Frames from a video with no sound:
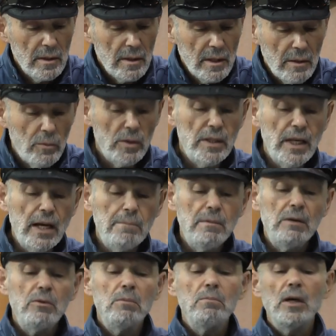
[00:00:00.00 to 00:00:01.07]
And with that,
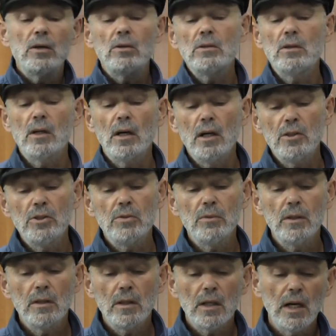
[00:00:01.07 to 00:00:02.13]
may we merit to usher
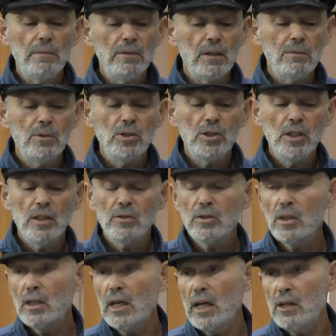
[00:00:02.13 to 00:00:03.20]
in the coming of Mashiach
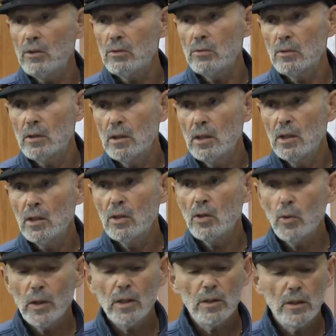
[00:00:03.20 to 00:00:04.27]
Tzidkenu,
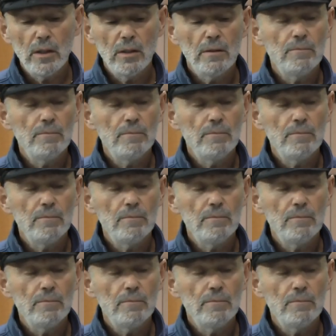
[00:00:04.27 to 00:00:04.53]
quickly